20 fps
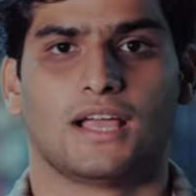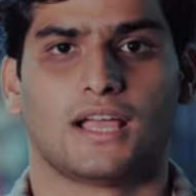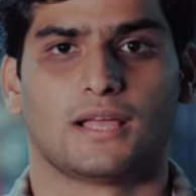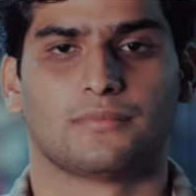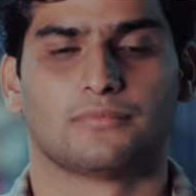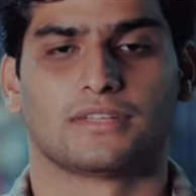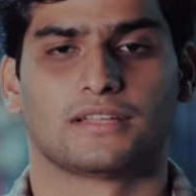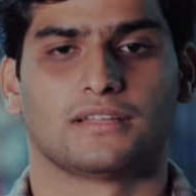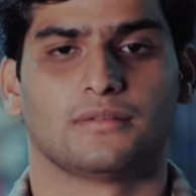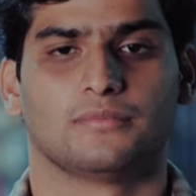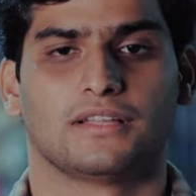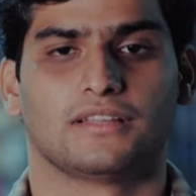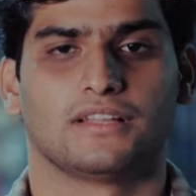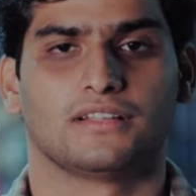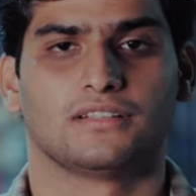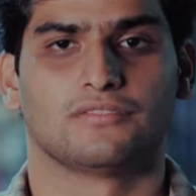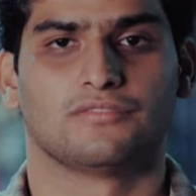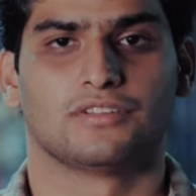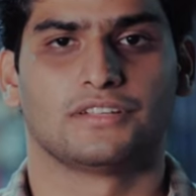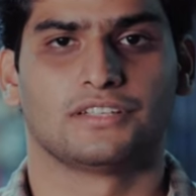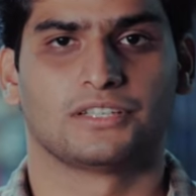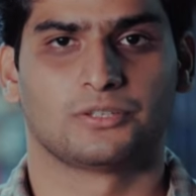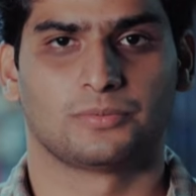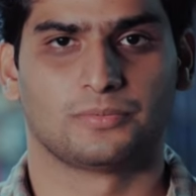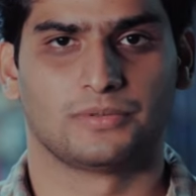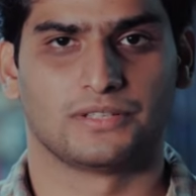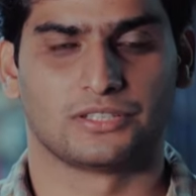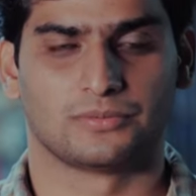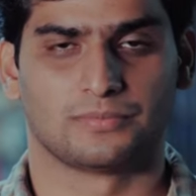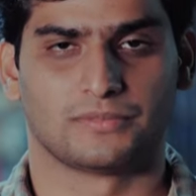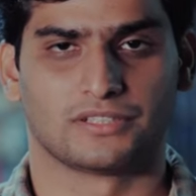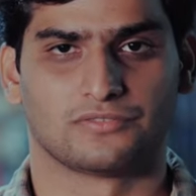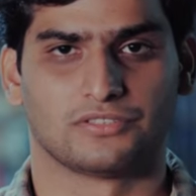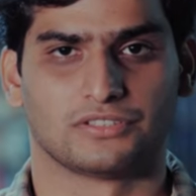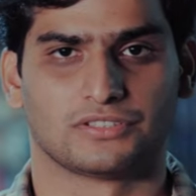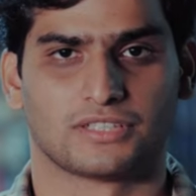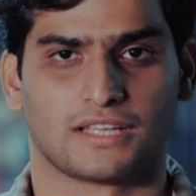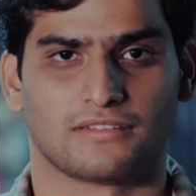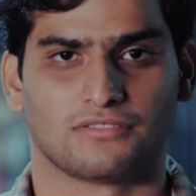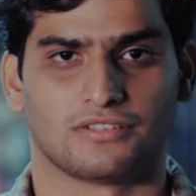I'm celebrating the various placements
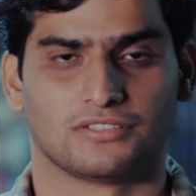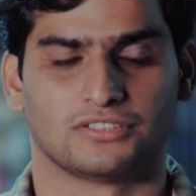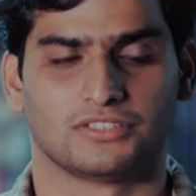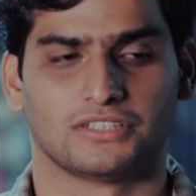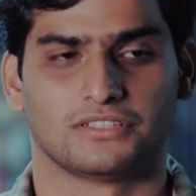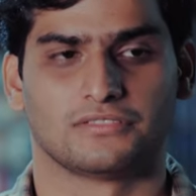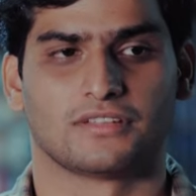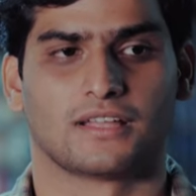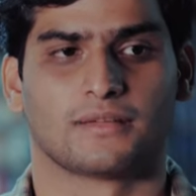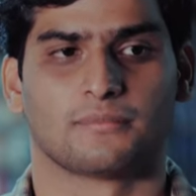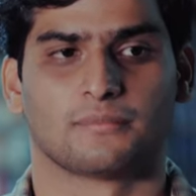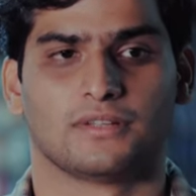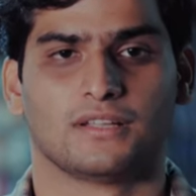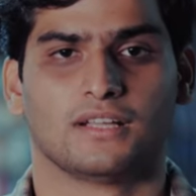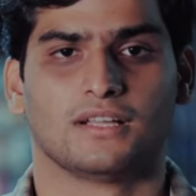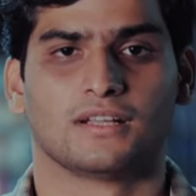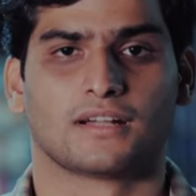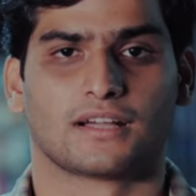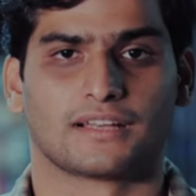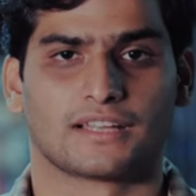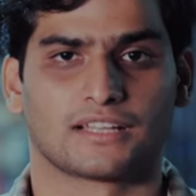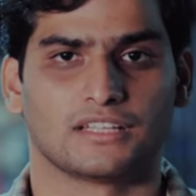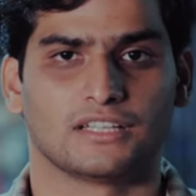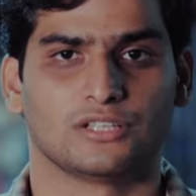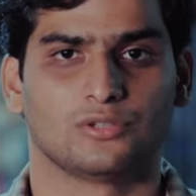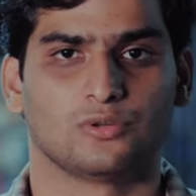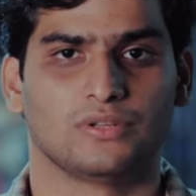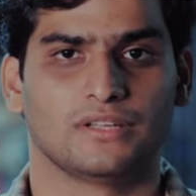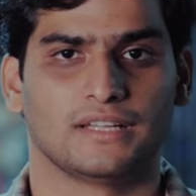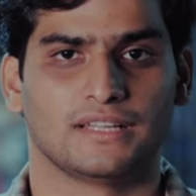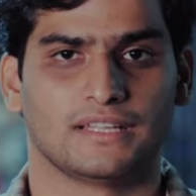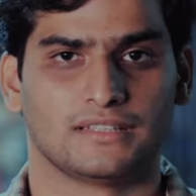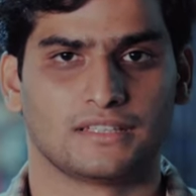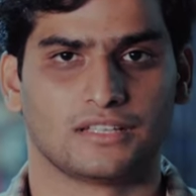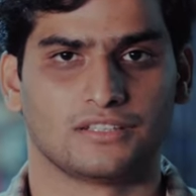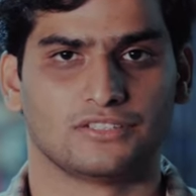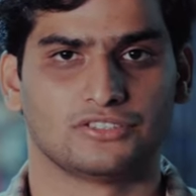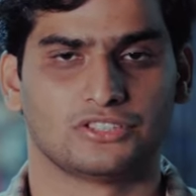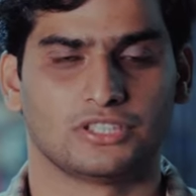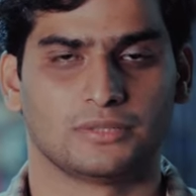which I have achieved. I'm currently doing
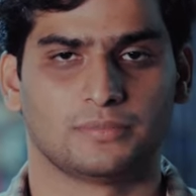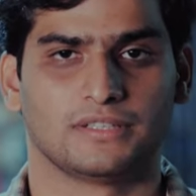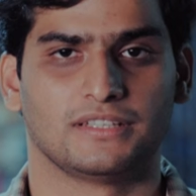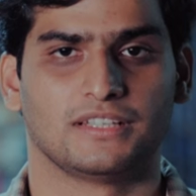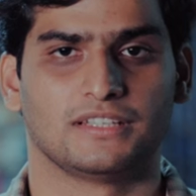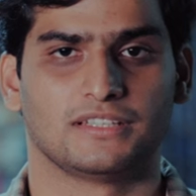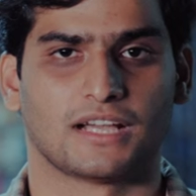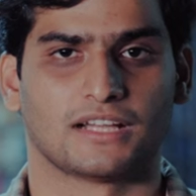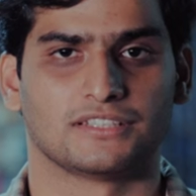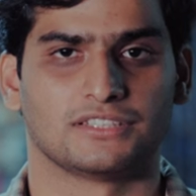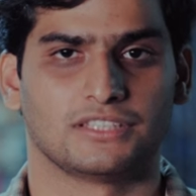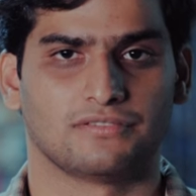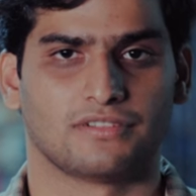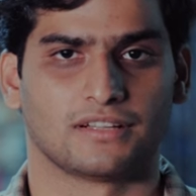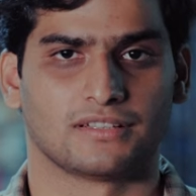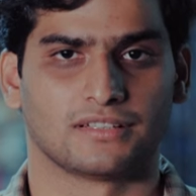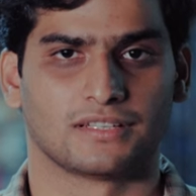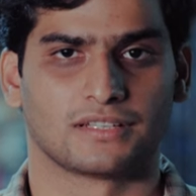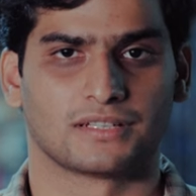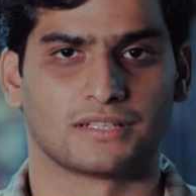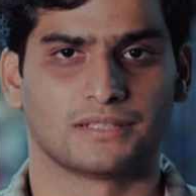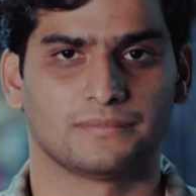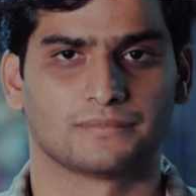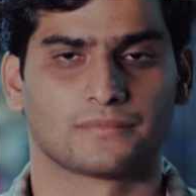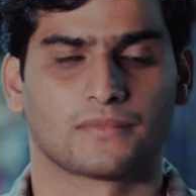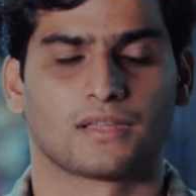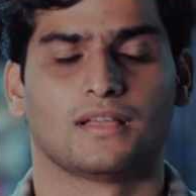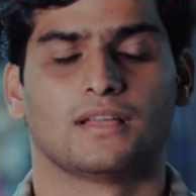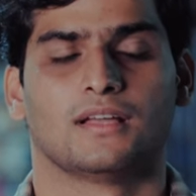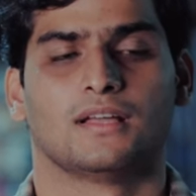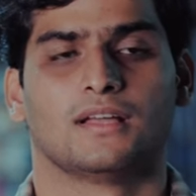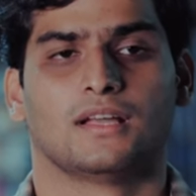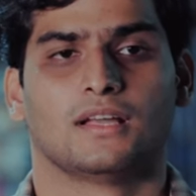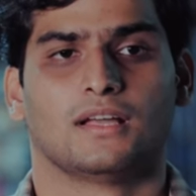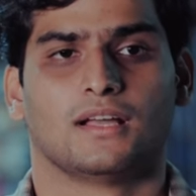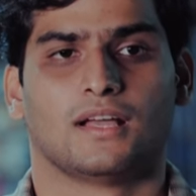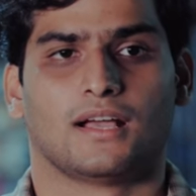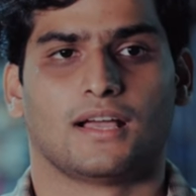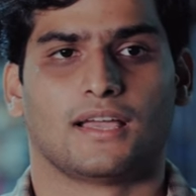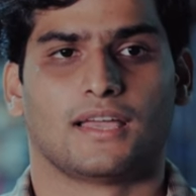internship in Hitachi Vantara
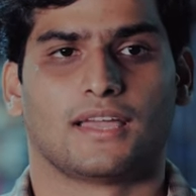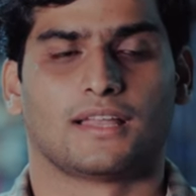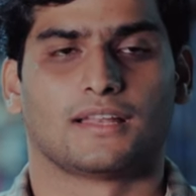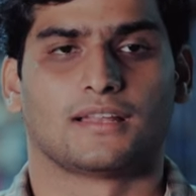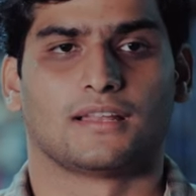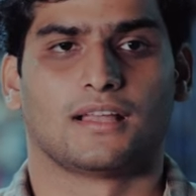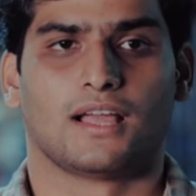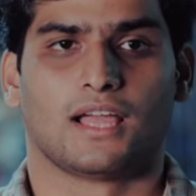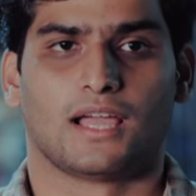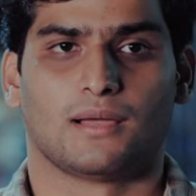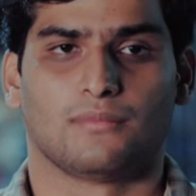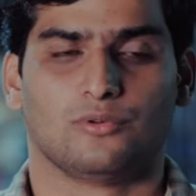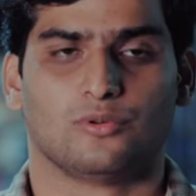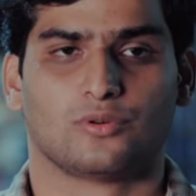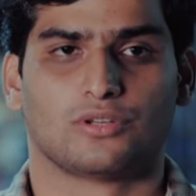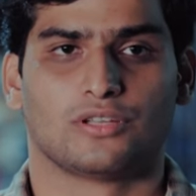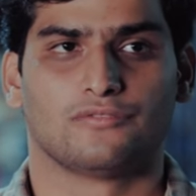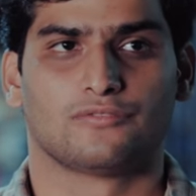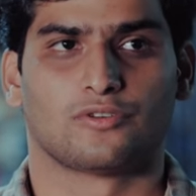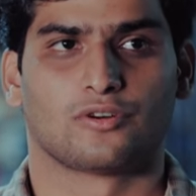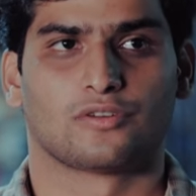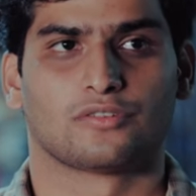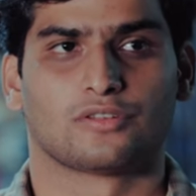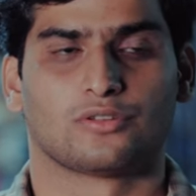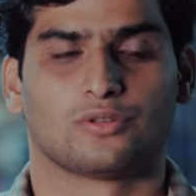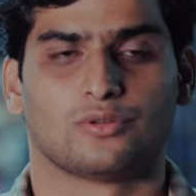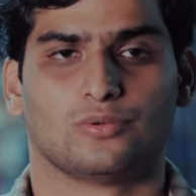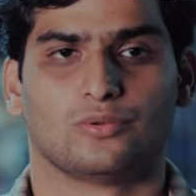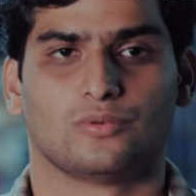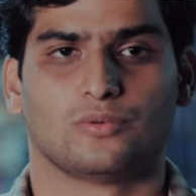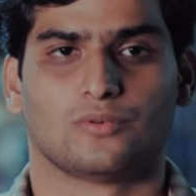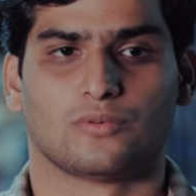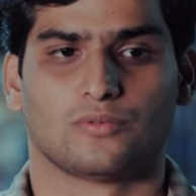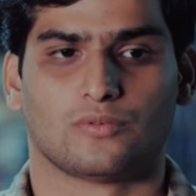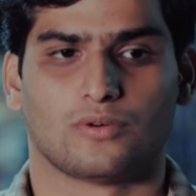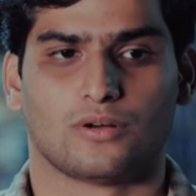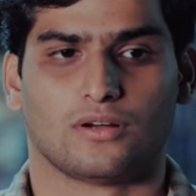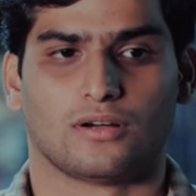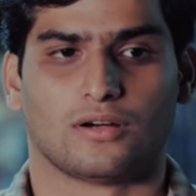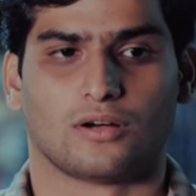and I'm looking forward to
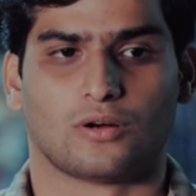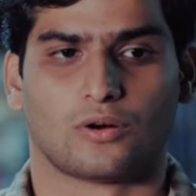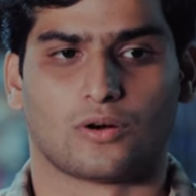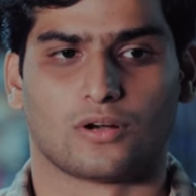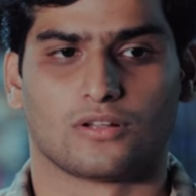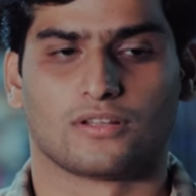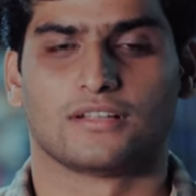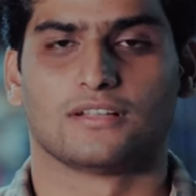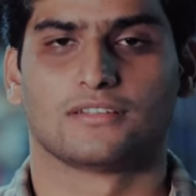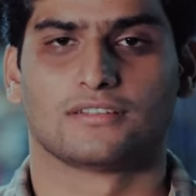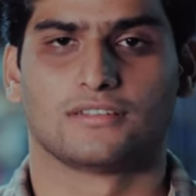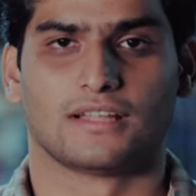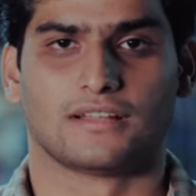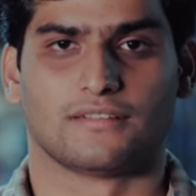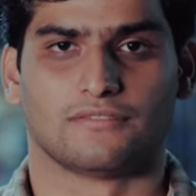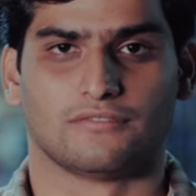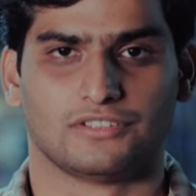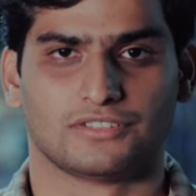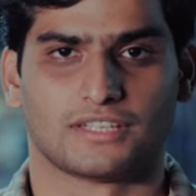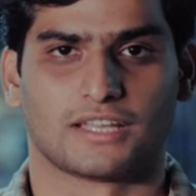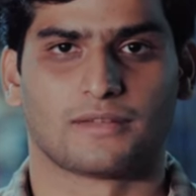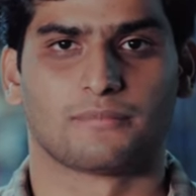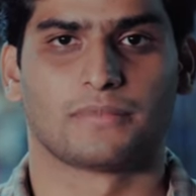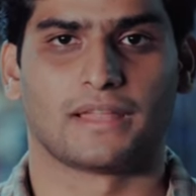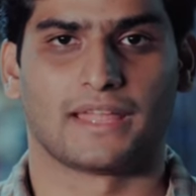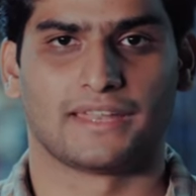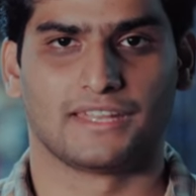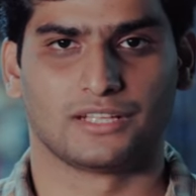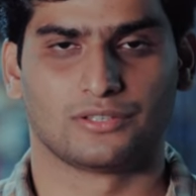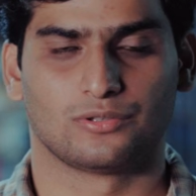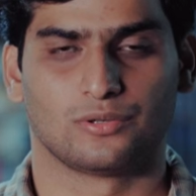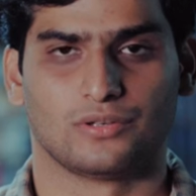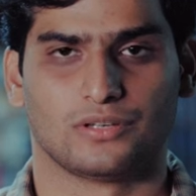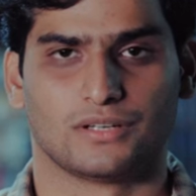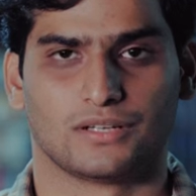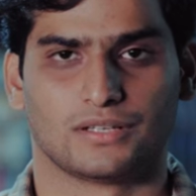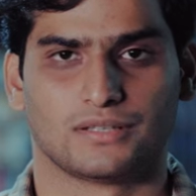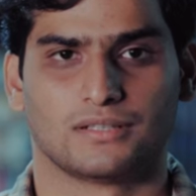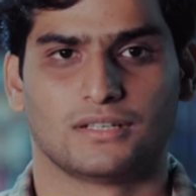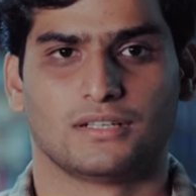uh, all else that which I'm planning to
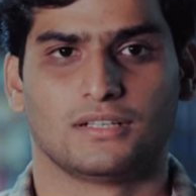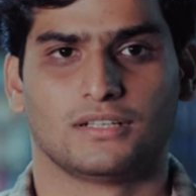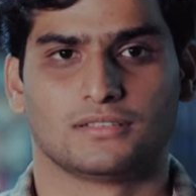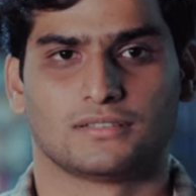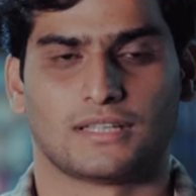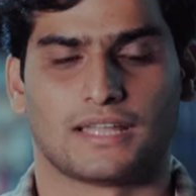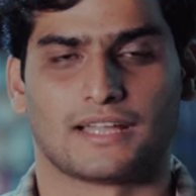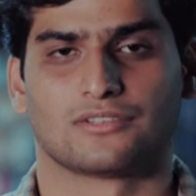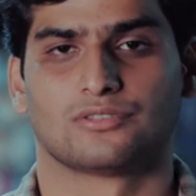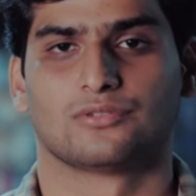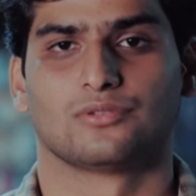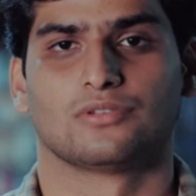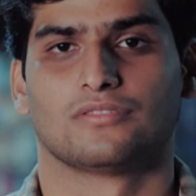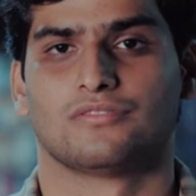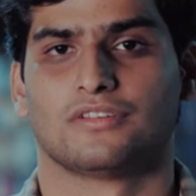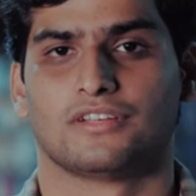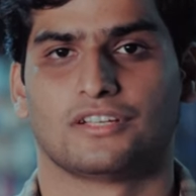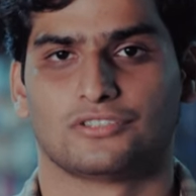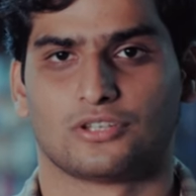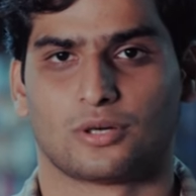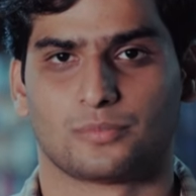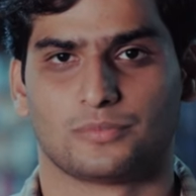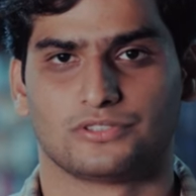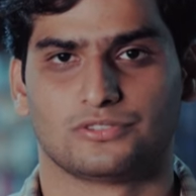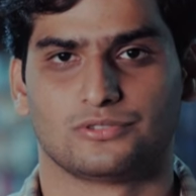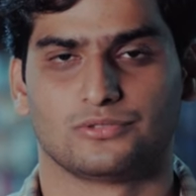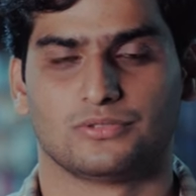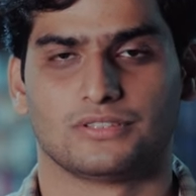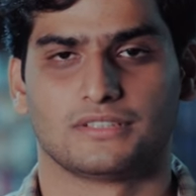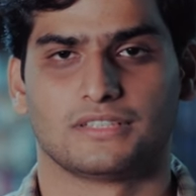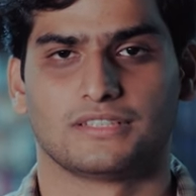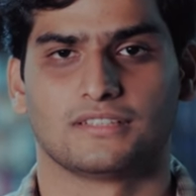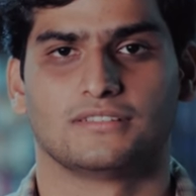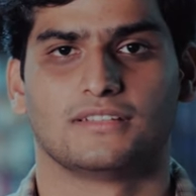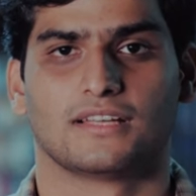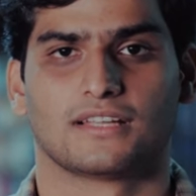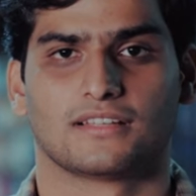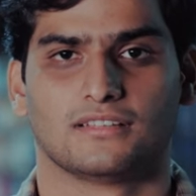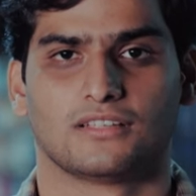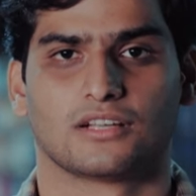learn thanks to the various opportunities
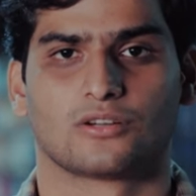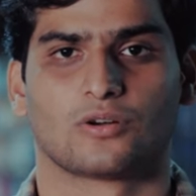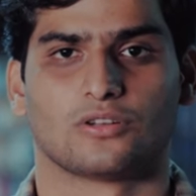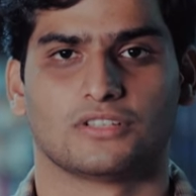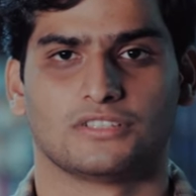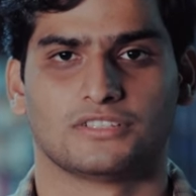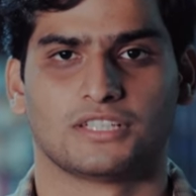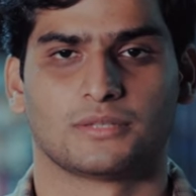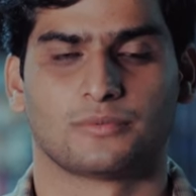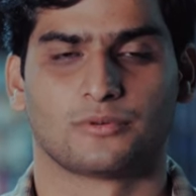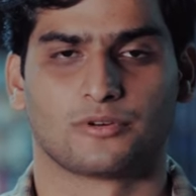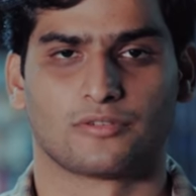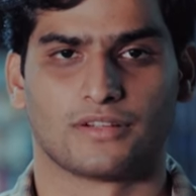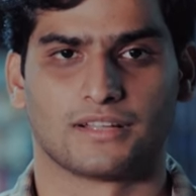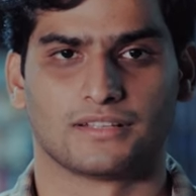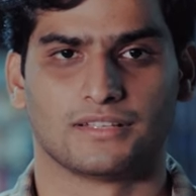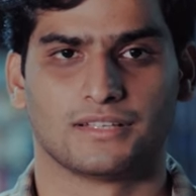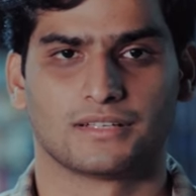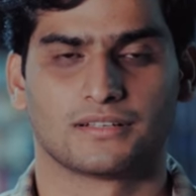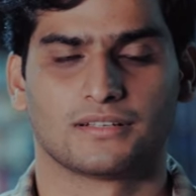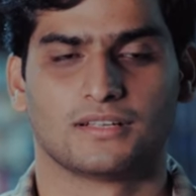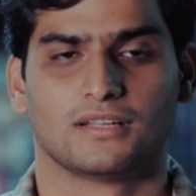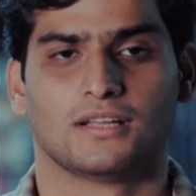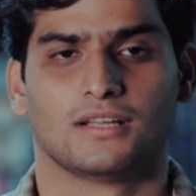that the college has provided.